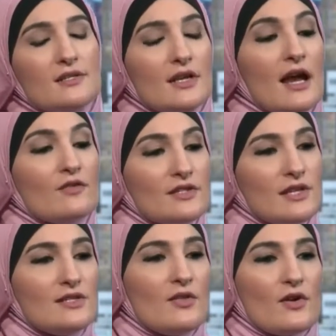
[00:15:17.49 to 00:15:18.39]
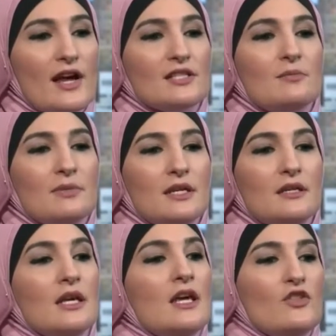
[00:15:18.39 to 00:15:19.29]
And ever since then,
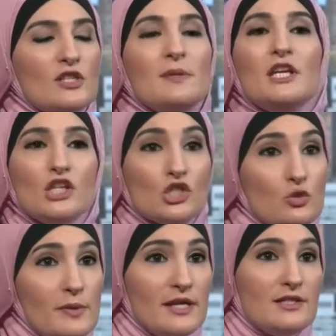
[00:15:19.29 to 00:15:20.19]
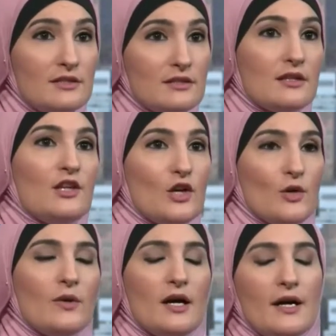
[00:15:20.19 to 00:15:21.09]
there's been issue-based, you
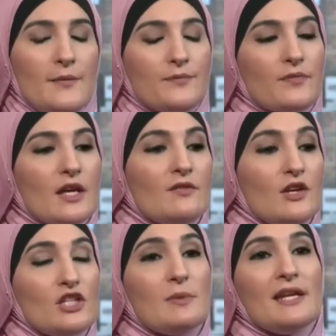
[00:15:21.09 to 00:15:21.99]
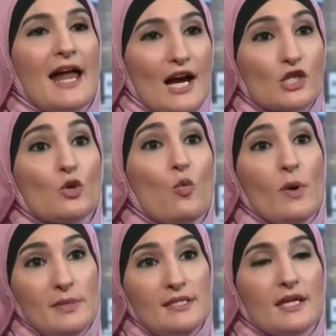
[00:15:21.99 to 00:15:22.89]
know, conventions, but an actual
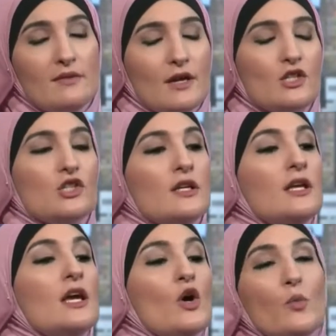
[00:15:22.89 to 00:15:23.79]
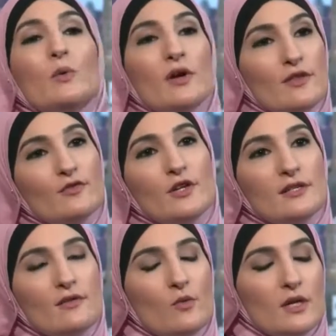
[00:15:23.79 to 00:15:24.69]
women's convention, we were the first
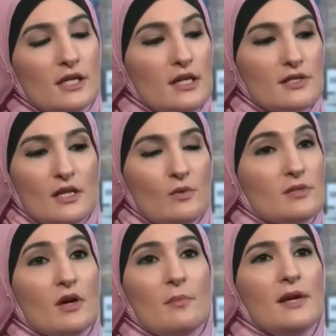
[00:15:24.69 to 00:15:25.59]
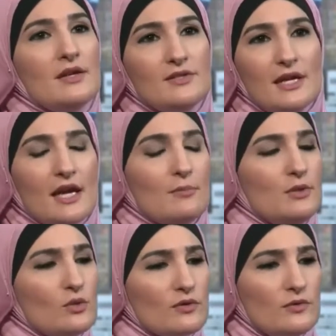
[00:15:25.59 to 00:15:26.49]
in 40 years. And it was amazing and
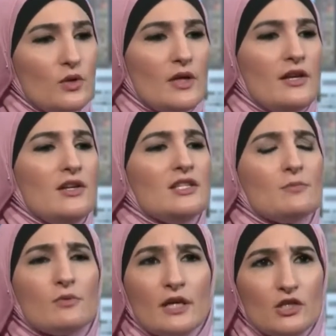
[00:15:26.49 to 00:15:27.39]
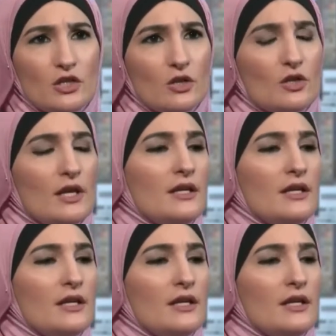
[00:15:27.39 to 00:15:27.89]
beautiful and inspirational.